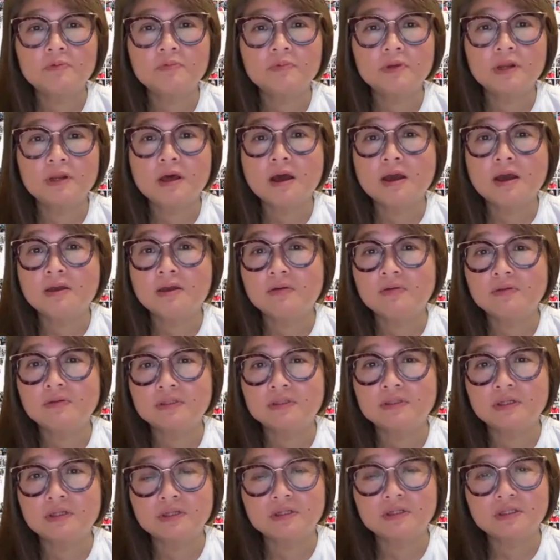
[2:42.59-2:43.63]
rely on
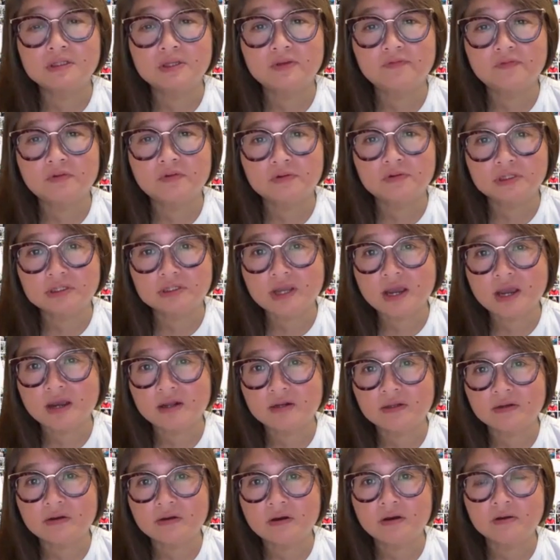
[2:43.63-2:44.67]
CDC for its
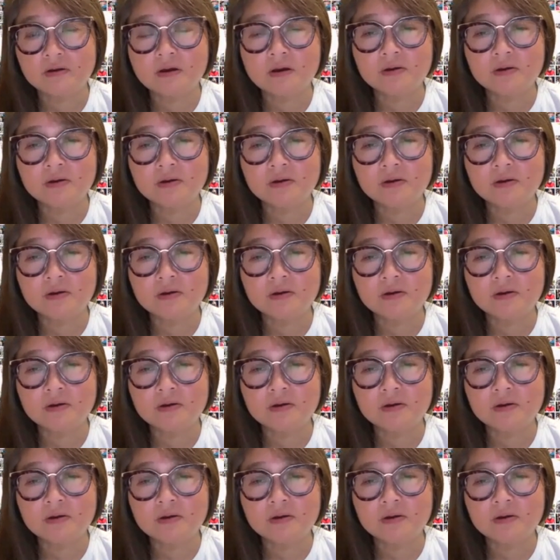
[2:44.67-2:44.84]
data on